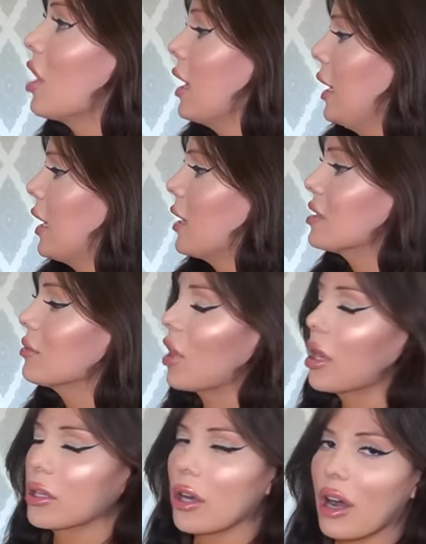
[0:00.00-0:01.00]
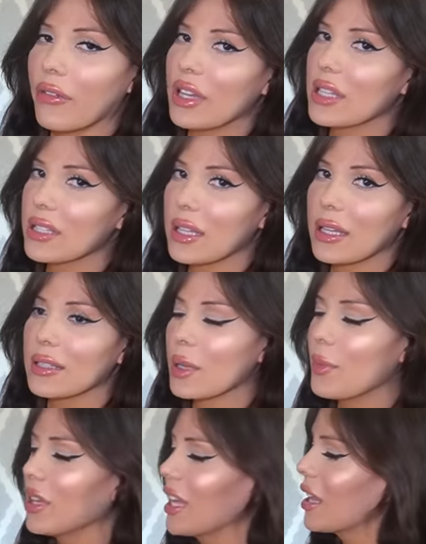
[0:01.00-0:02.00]
not any custom color, obviously.
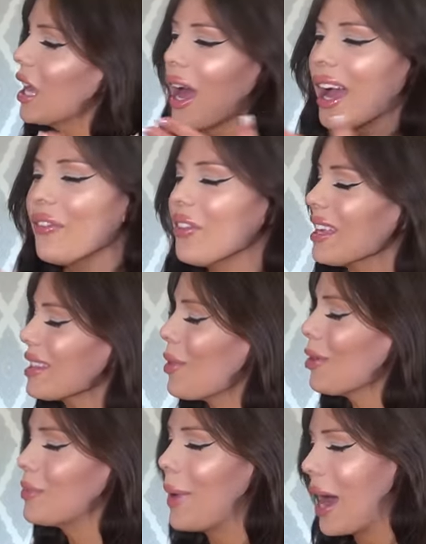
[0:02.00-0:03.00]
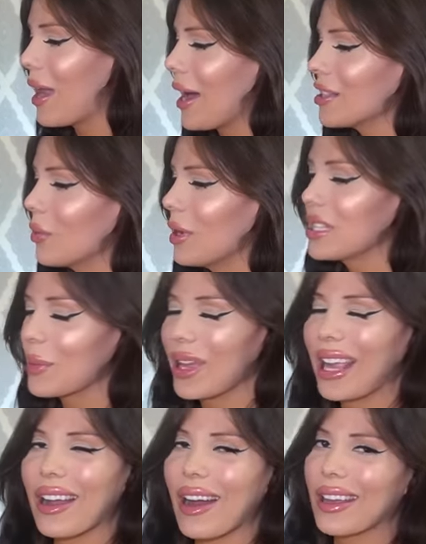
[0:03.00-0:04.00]
Some, like, I feel like the most badass ones, I'm
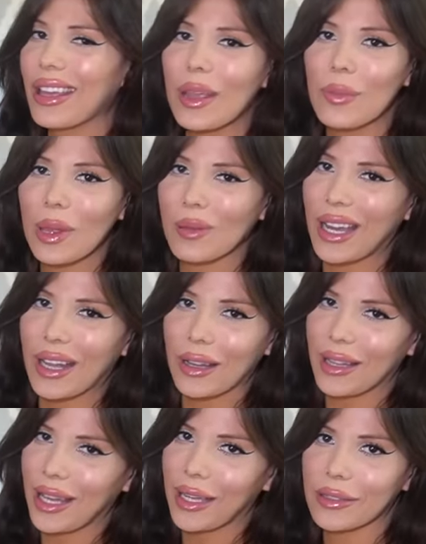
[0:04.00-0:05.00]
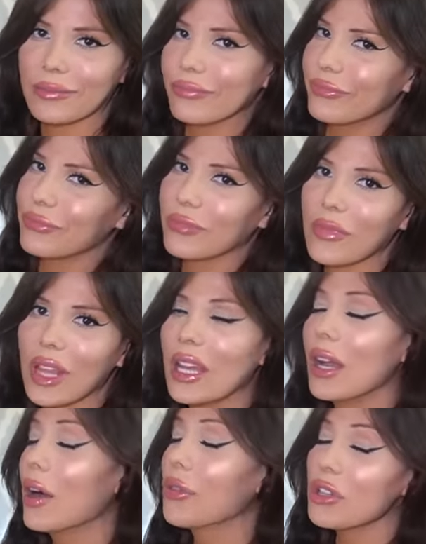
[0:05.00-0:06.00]
like, I gotta keep them kind of like,
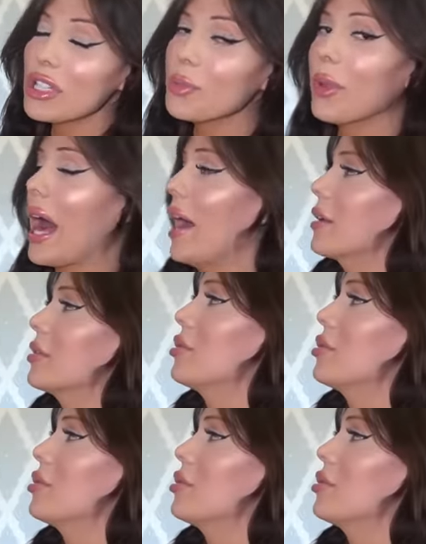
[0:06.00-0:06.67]
they're just black.